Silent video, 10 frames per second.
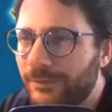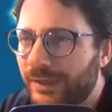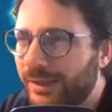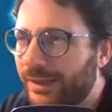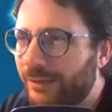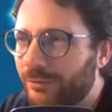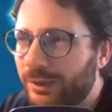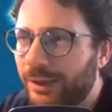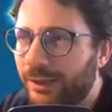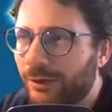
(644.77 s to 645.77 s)
He can't
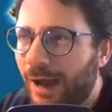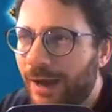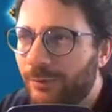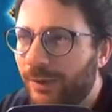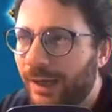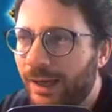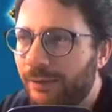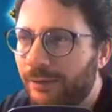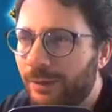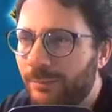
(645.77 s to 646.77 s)
really interact with that guy
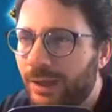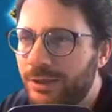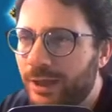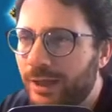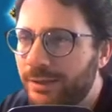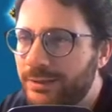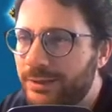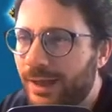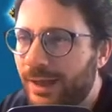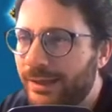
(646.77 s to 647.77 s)
very much. I got this
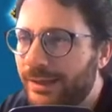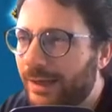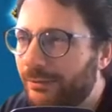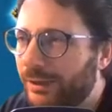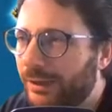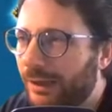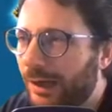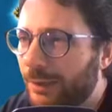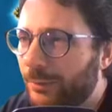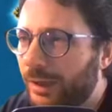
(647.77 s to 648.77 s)
guy. He can't really
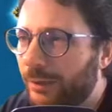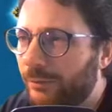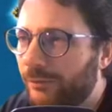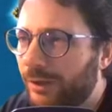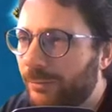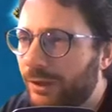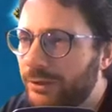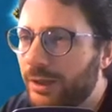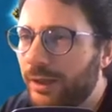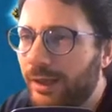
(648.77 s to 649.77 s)
interact with anyone very
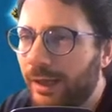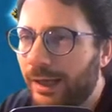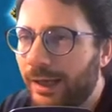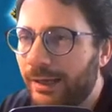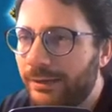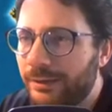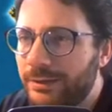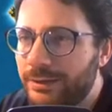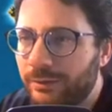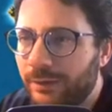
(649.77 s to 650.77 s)
much. I got
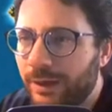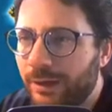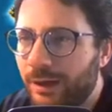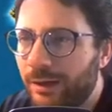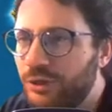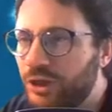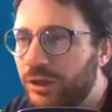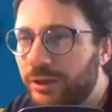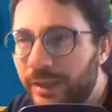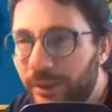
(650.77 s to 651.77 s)
the Zilvera. She
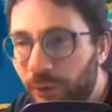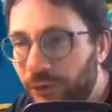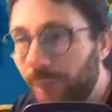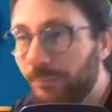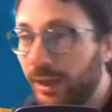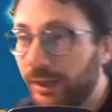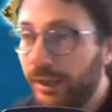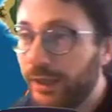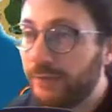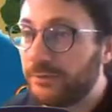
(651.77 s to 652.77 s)
could heal
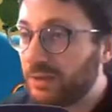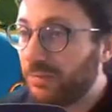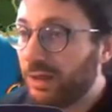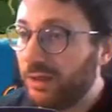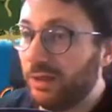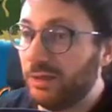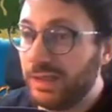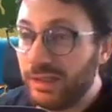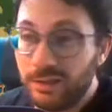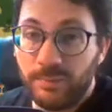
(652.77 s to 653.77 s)
somebody if somebody
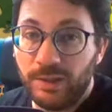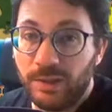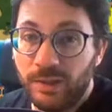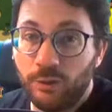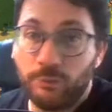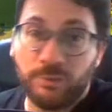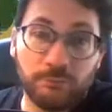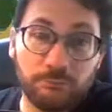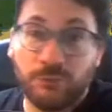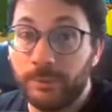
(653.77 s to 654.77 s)
needed to be healed, but
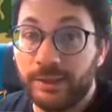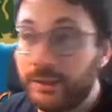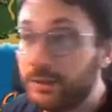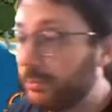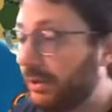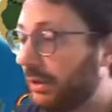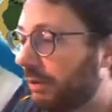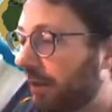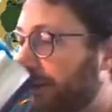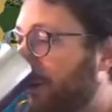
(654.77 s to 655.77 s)
nobody needs to be
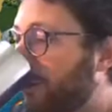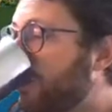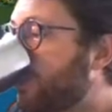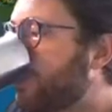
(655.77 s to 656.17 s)
healed right now.